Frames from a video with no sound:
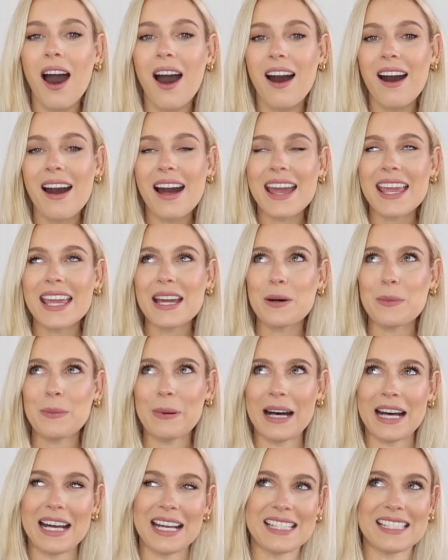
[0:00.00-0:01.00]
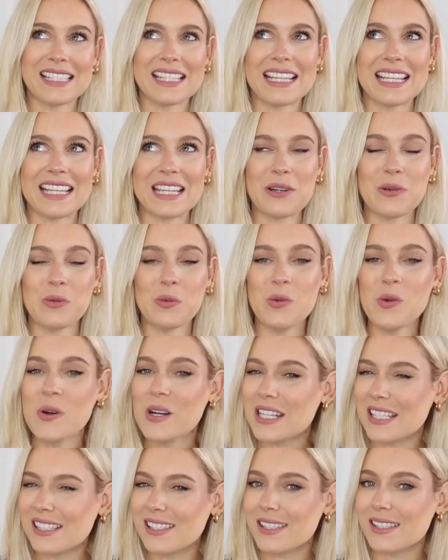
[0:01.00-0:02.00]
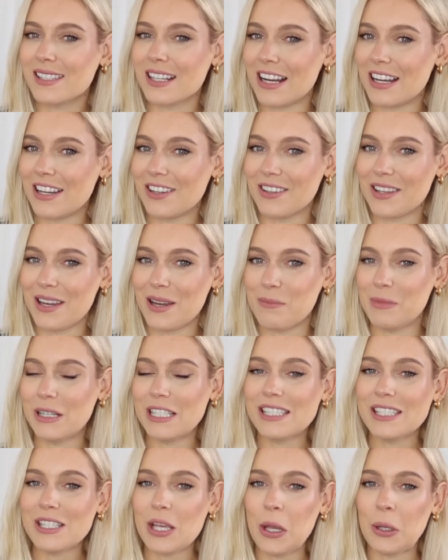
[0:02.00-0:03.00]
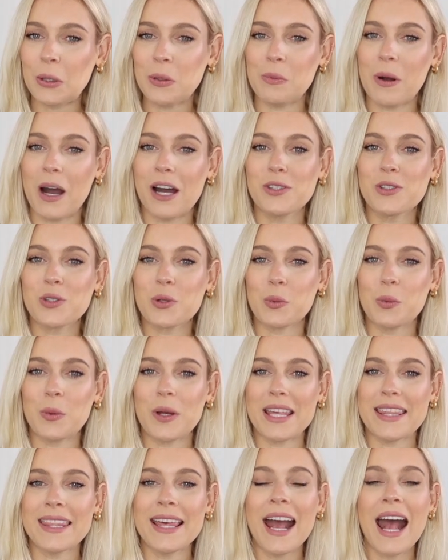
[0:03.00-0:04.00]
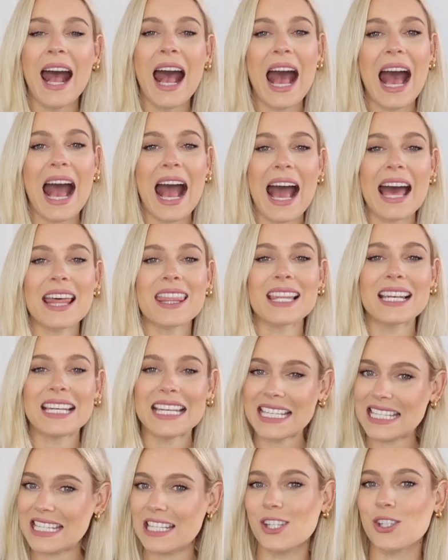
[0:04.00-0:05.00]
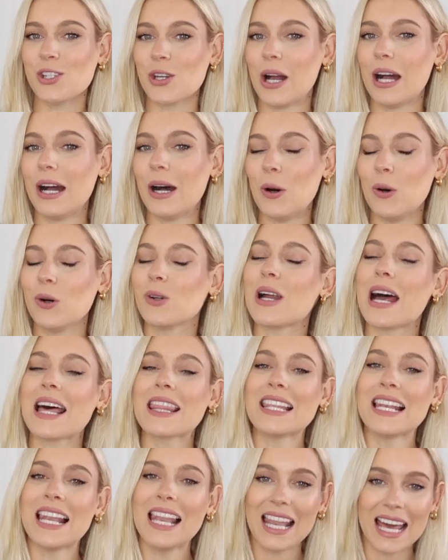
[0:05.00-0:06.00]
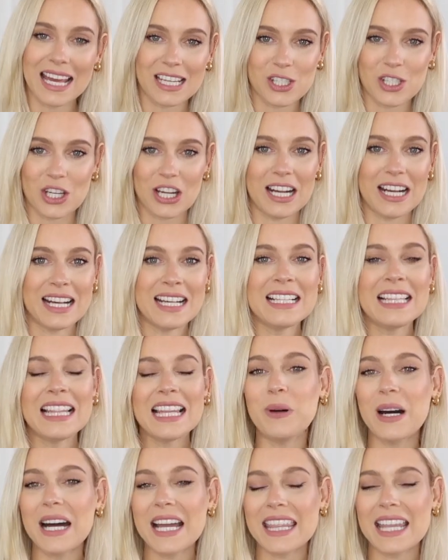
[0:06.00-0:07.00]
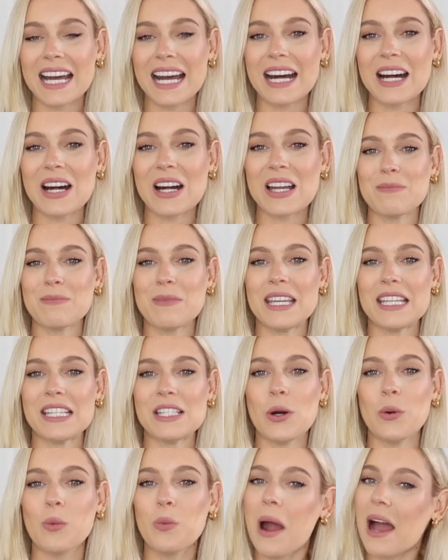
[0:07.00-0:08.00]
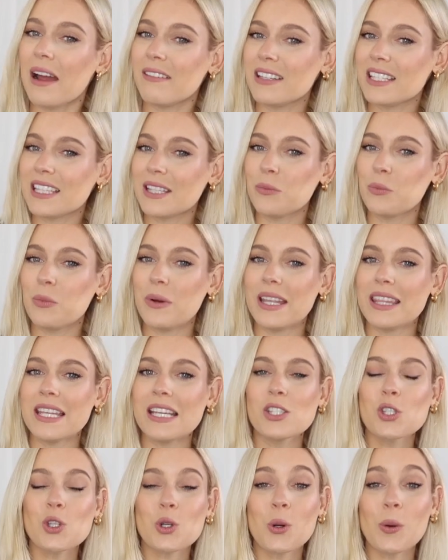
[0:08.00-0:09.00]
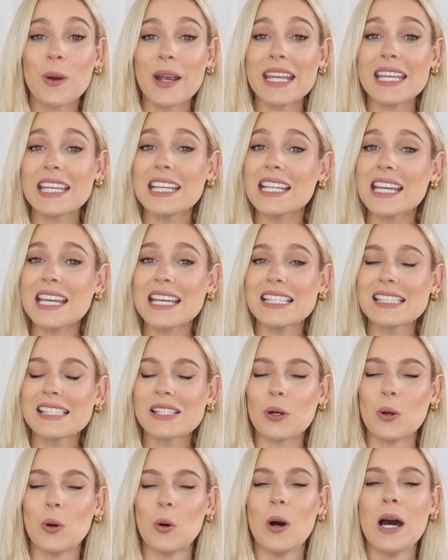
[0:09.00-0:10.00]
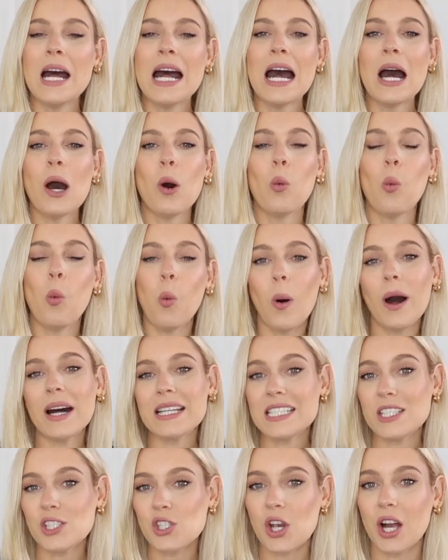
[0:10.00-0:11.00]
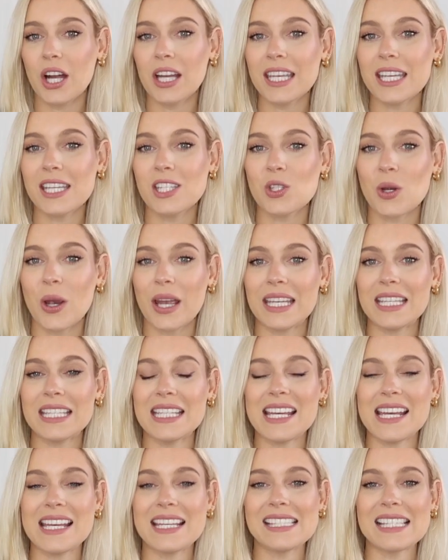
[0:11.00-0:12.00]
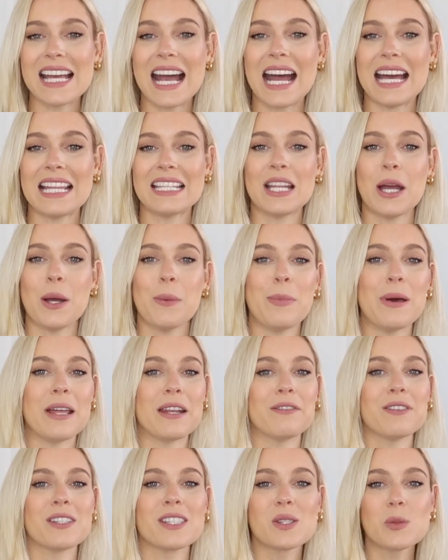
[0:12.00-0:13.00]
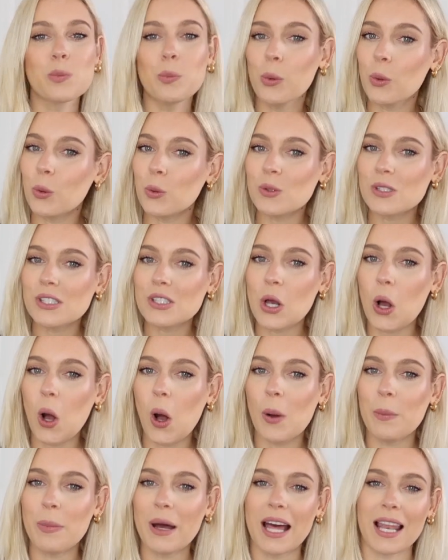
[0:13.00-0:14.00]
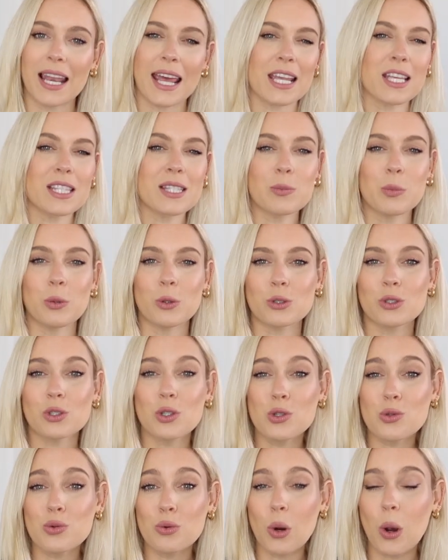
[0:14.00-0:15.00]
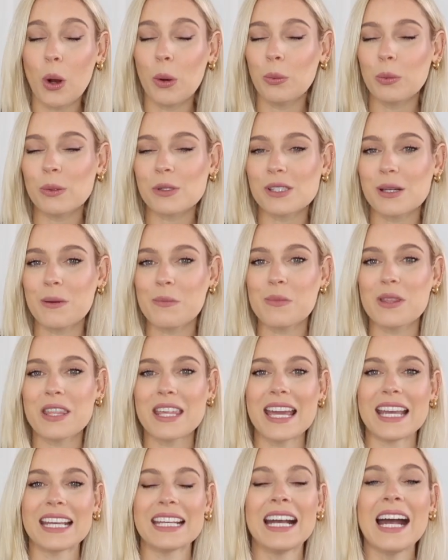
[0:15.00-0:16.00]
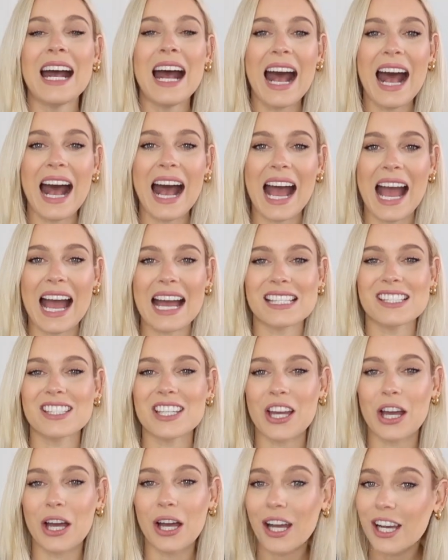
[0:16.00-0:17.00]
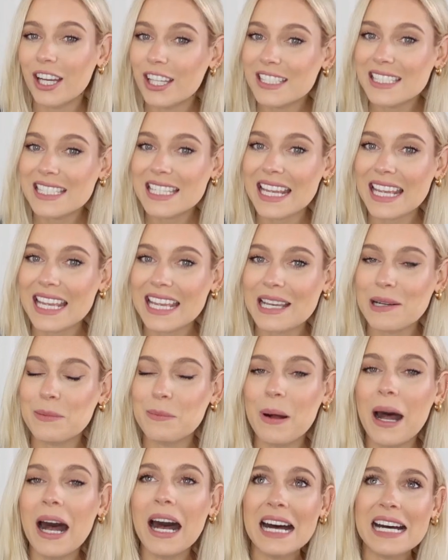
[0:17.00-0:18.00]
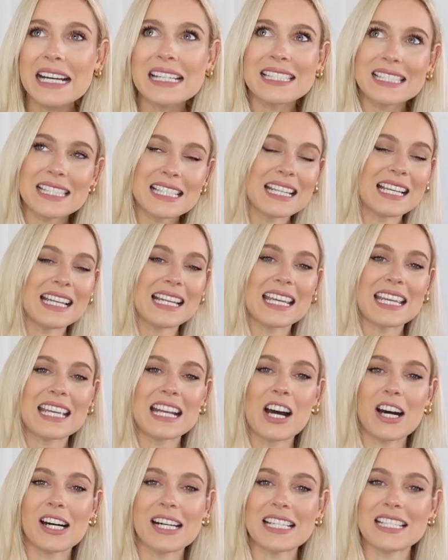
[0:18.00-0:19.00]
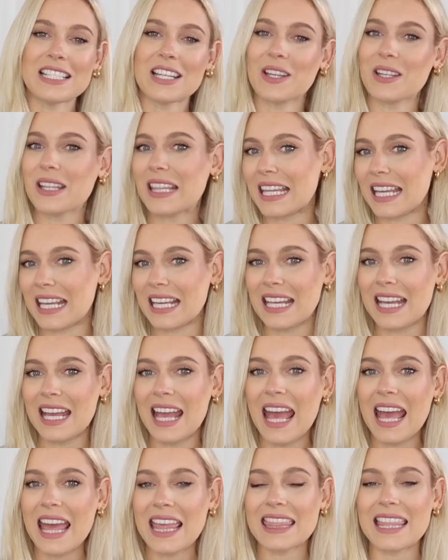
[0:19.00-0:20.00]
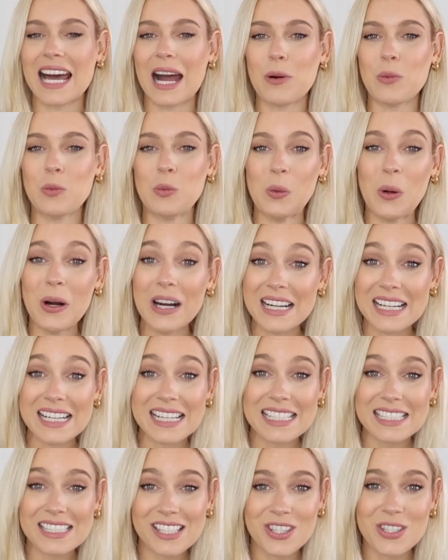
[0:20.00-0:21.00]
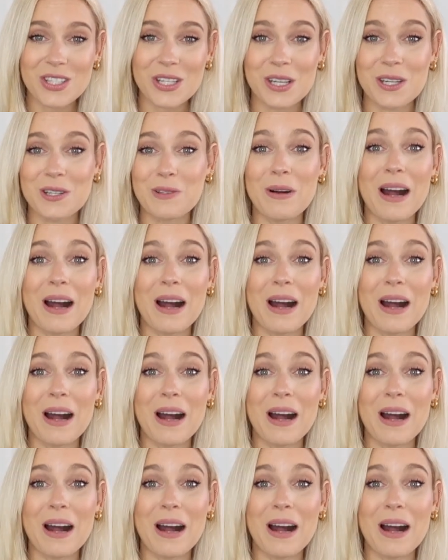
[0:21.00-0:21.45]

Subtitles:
I personally wouldn't style them too much with athleisure or athleisure. By that mean wearing them with trainers or white chunky trainers and a bit of a sports top, a like sports crop or something, and a hoodie. Personally, I don't think that works too